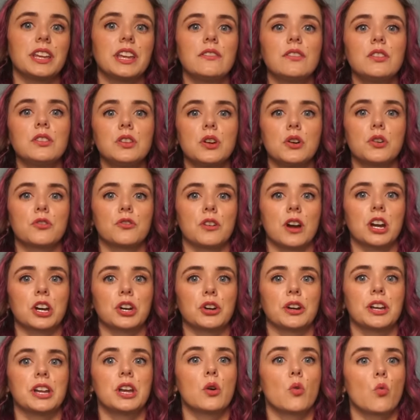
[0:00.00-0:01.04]
even though
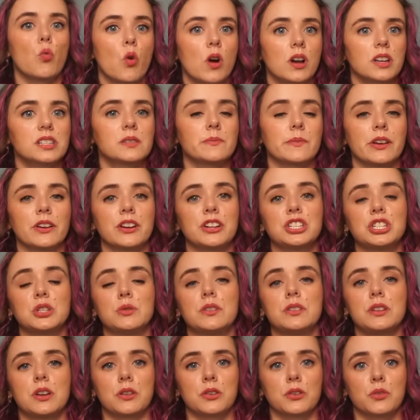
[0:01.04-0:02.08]
Gregory was married to
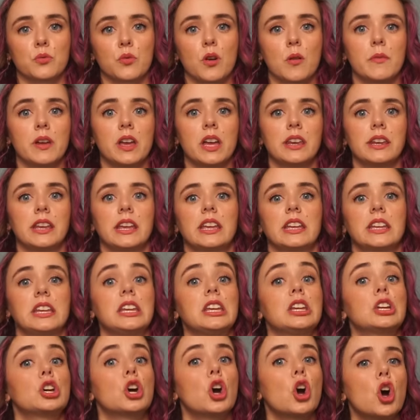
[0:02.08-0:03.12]
another woman,
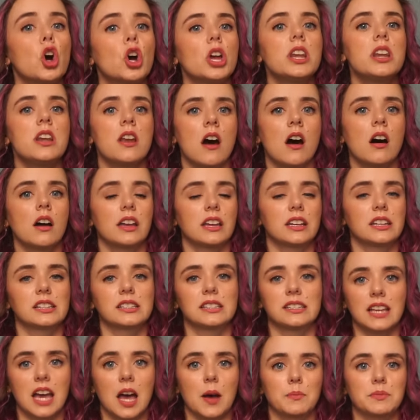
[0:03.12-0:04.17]
he could not
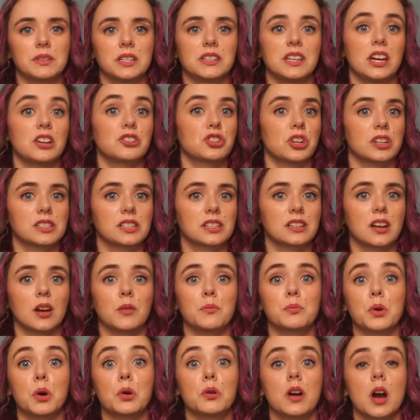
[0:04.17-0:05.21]
accept that Jessica
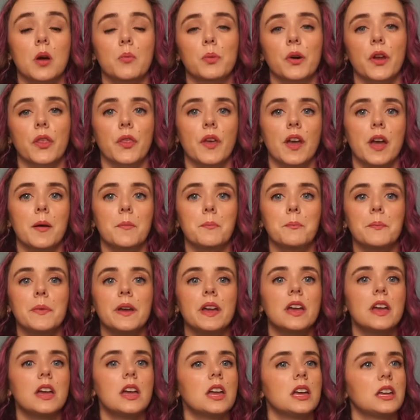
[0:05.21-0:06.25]
broke up with him.
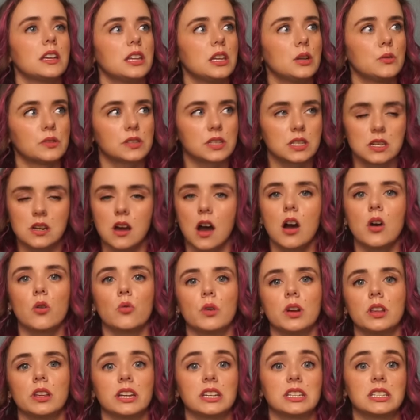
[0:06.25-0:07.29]
He was not
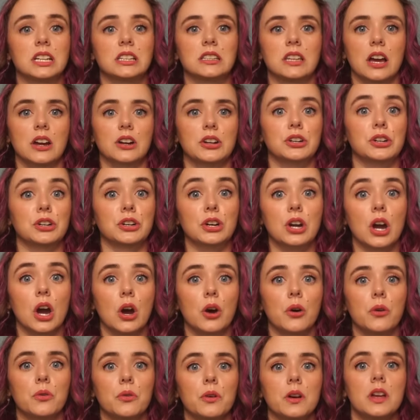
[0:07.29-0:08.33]
willing to let her
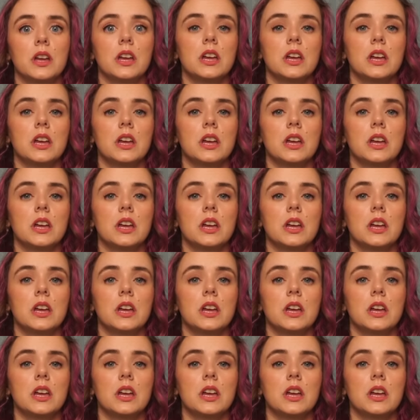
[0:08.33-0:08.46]
go.